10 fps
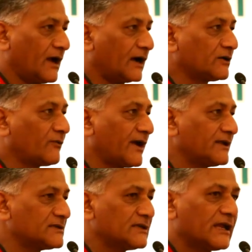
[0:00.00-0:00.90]

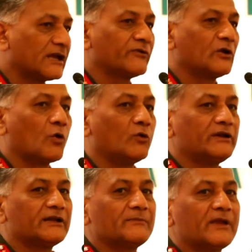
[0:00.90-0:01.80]
Otherwise, it will
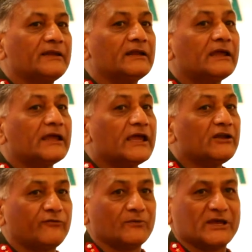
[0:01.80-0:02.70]
only remain
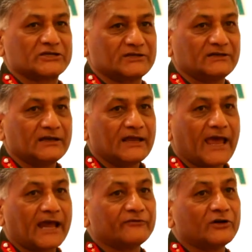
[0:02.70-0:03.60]
information
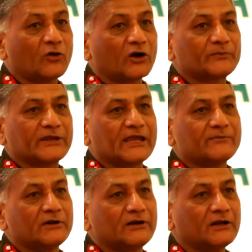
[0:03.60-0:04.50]
and will not be
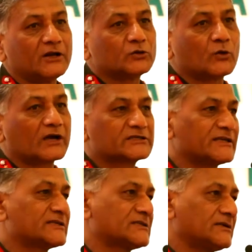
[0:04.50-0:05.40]
able to
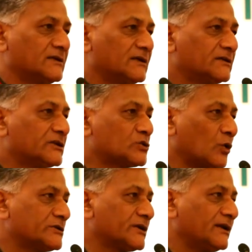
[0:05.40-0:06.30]
assist the
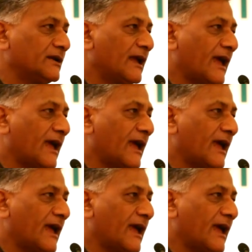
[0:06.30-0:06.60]
soldier